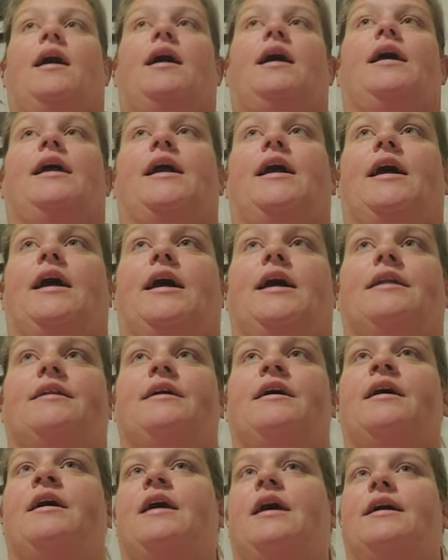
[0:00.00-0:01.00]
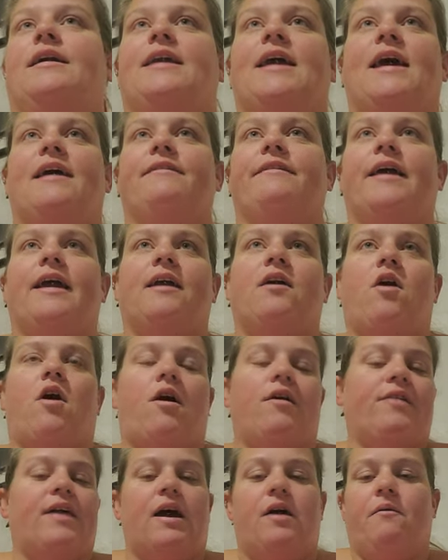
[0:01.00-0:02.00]
And again, like
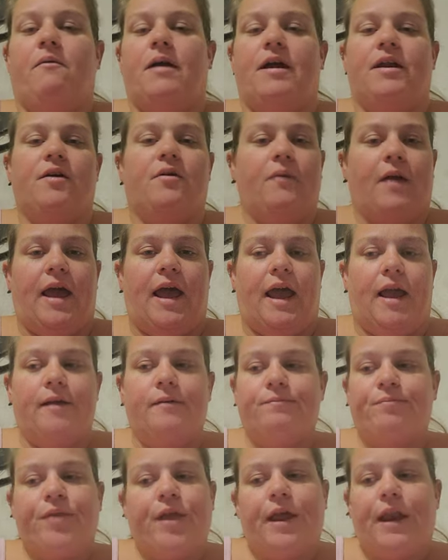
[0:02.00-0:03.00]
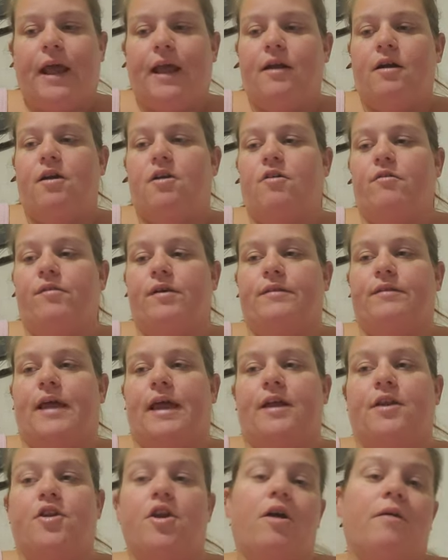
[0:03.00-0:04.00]
all that went away, and I got over, and
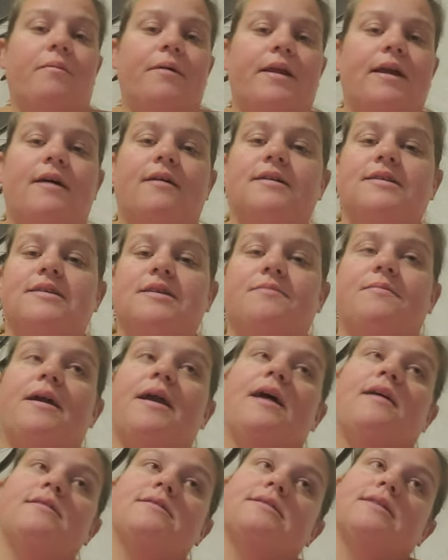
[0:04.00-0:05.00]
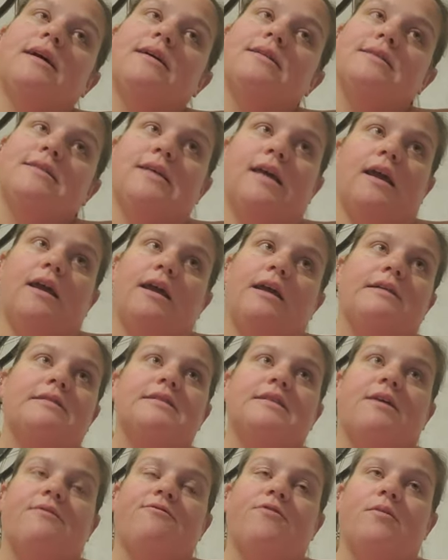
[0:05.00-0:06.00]
like nobody else in my house got sick
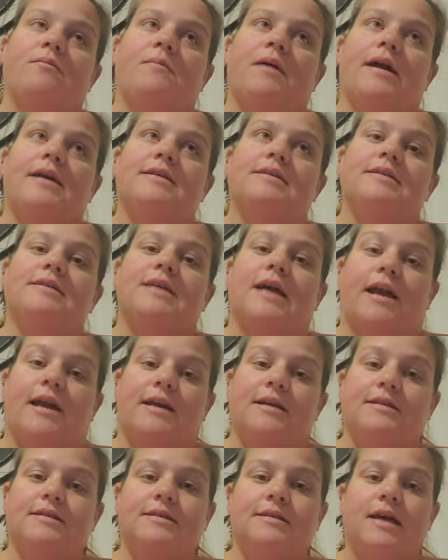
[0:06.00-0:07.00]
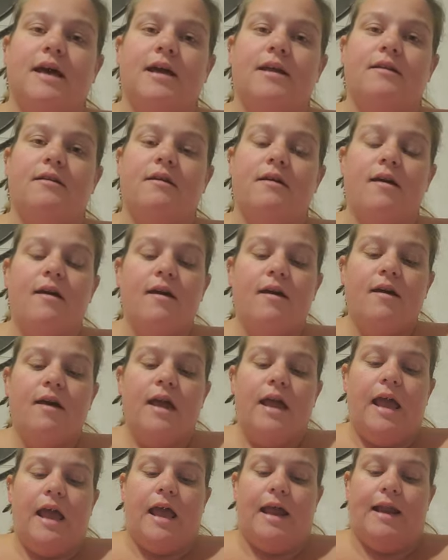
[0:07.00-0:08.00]
except for my second son.
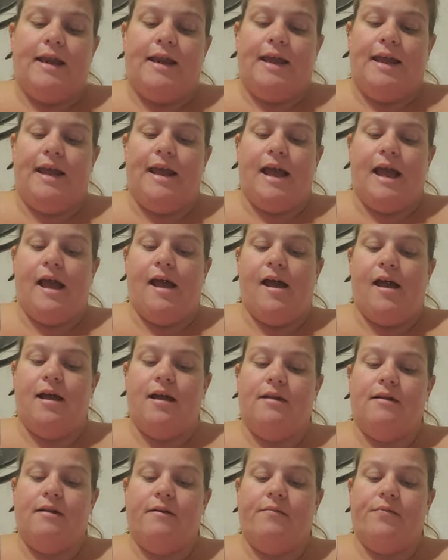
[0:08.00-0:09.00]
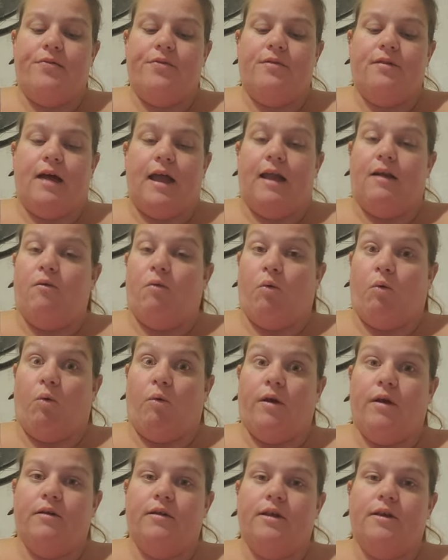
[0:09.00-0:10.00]
And he had like
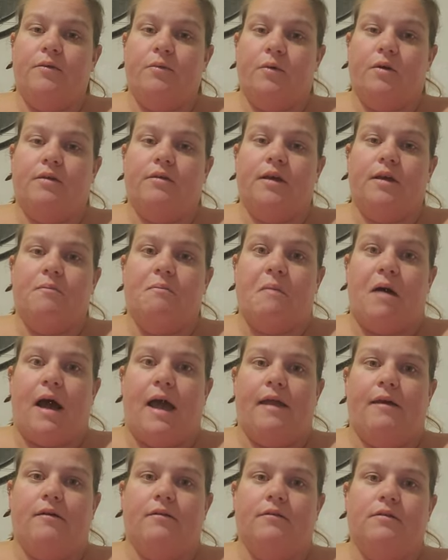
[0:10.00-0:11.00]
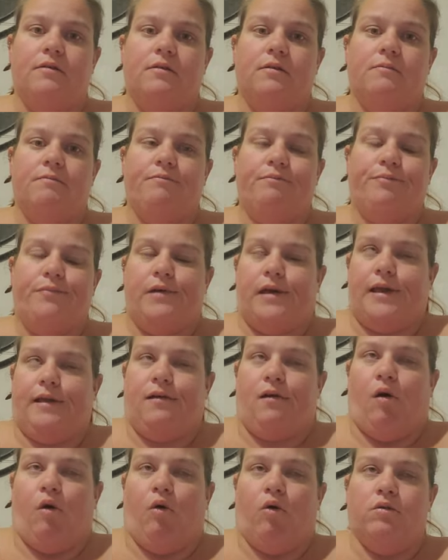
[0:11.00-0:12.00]
really, really mild, like
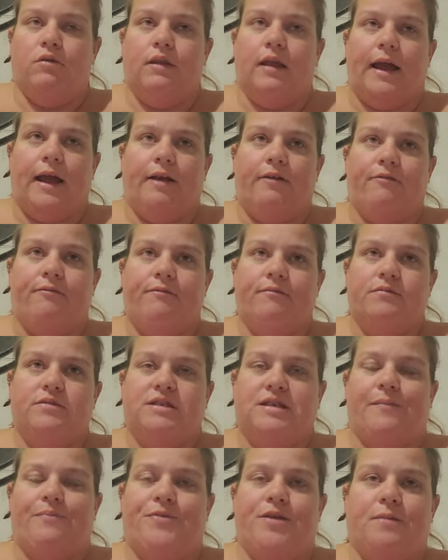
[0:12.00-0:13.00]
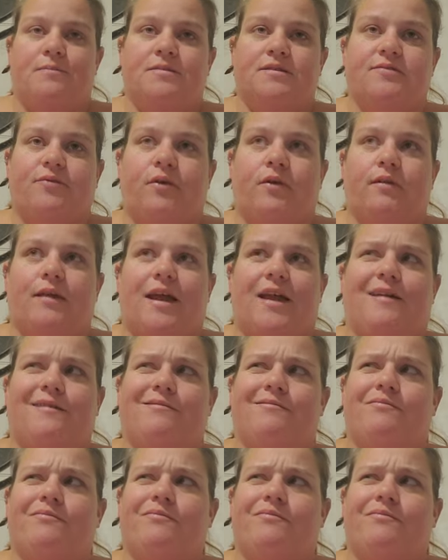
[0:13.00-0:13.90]
cold like symptoms for like